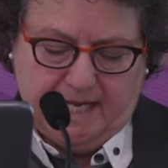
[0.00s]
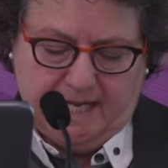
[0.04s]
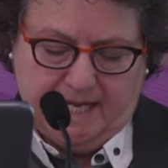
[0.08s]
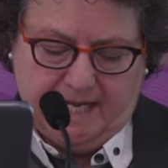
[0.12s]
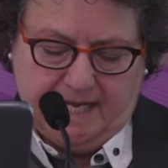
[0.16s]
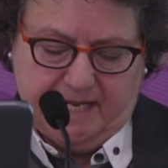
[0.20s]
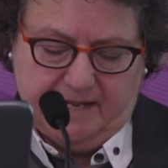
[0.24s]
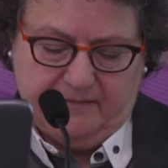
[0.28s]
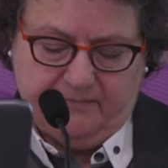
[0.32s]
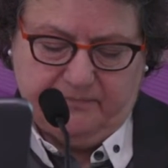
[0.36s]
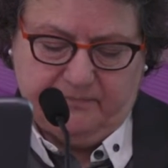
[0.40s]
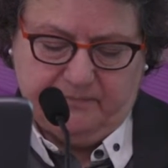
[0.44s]

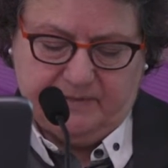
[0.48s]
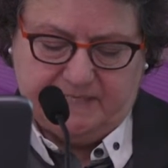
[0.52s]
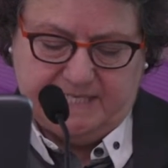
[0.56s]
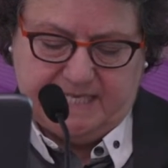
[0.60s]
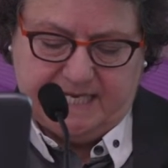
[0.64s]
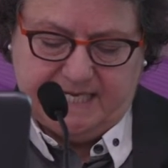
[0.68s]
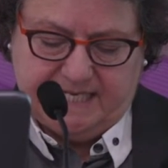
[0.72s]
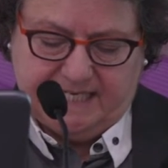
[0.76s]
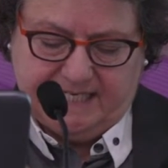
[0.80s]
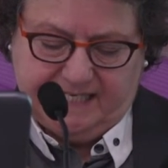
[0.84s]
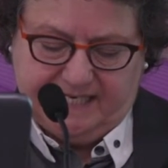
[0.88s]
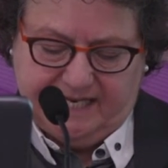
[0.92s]

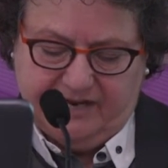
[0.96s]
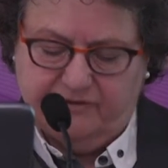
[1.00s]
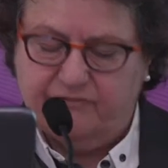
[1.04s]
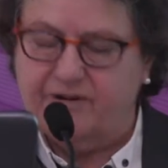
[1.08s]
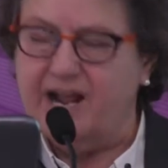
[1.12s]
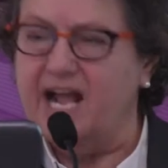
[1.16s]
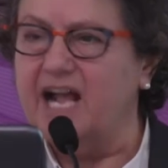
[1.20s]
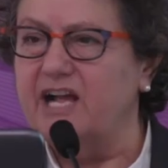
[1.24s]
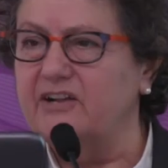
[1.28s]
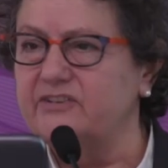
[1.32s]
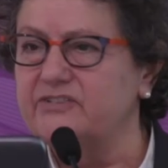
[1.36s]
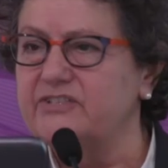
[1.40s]
particularly
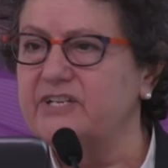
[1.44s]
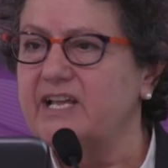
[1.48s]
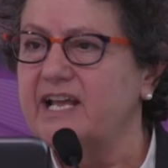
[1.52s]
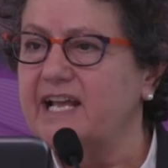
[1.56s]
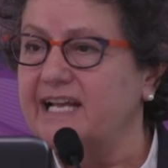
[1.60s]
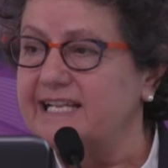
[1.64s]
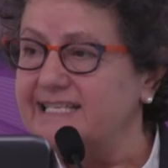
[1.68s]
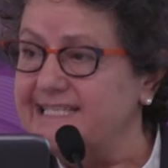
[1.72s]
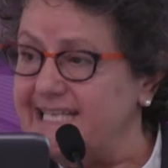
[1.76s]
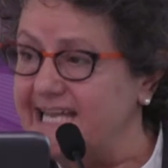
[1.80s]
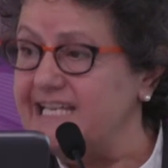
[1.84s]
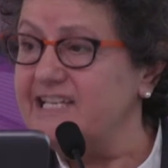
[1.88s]
around
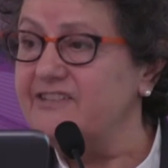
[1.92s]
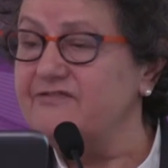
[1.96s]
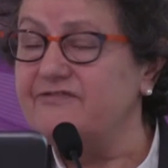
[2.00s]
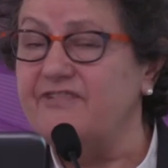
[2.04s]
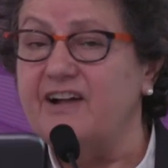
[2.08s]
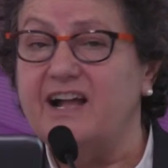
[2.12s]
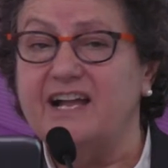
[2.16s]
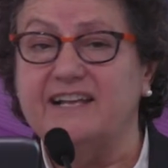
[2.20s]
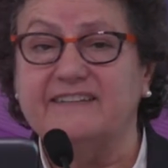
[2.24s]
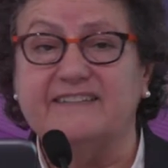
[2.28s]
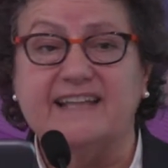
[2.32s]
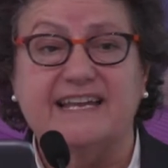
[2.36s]

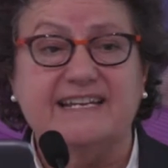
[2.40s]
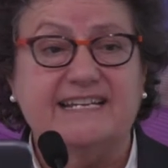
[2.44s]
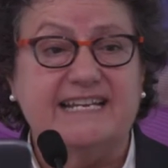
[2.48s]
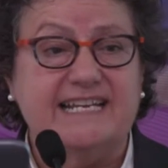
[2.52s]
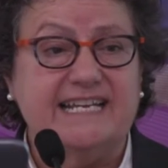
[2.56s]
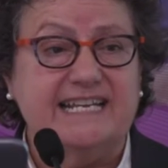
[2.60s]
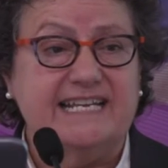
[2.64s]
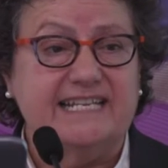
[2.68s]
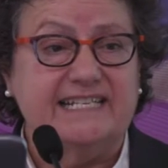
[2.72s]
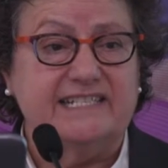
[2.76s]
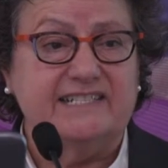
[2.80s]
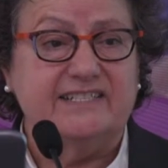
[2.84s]
identifying their
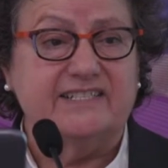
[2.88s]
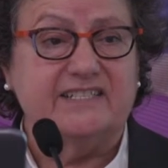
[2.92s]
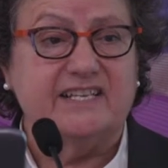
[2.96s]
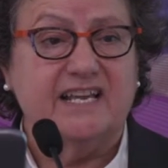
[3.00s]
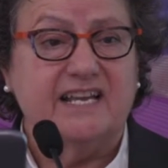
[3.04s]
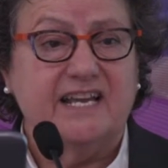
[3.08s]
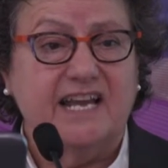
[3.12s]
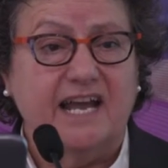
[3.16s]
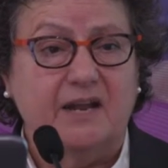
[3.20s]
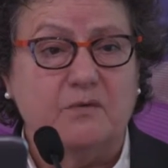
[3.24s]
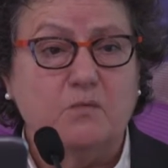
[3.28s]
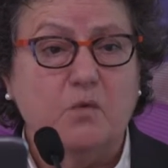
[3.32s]
needs
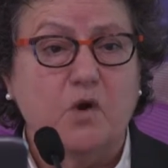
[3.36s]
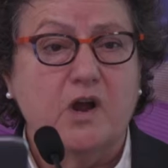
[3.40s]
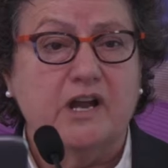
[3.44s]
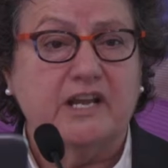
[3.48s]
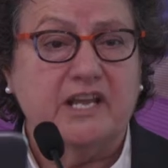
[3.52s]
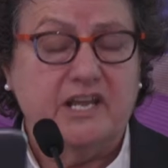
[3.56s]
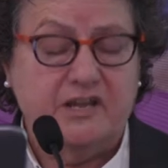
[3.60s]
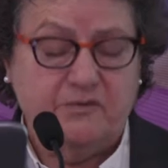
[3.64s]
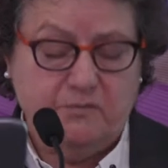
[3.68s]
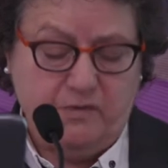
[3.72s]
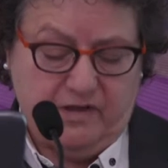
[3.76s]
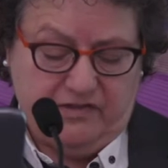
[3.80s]
and
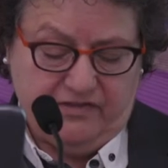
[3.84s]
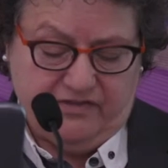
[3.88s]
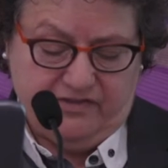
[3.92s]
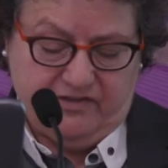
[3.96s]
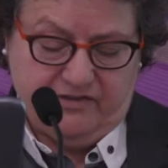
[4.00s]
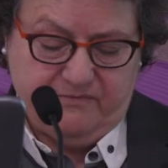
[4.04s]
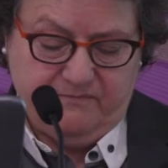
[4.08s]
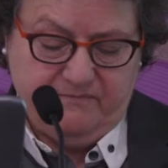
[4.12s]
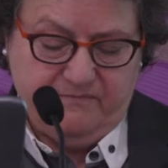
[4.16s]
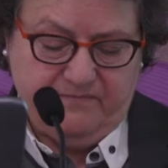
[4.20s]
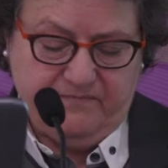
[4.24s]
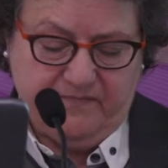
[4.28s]
working with
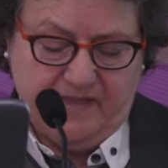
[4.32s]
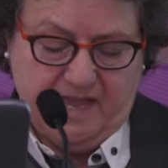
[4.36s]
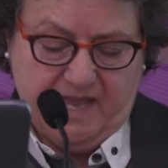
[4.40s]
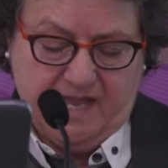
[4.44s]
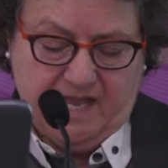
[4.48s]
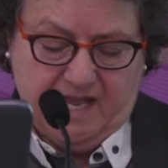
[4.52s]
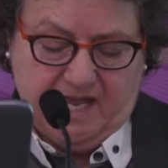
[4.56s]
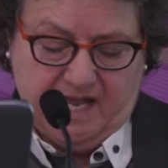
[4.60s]
them,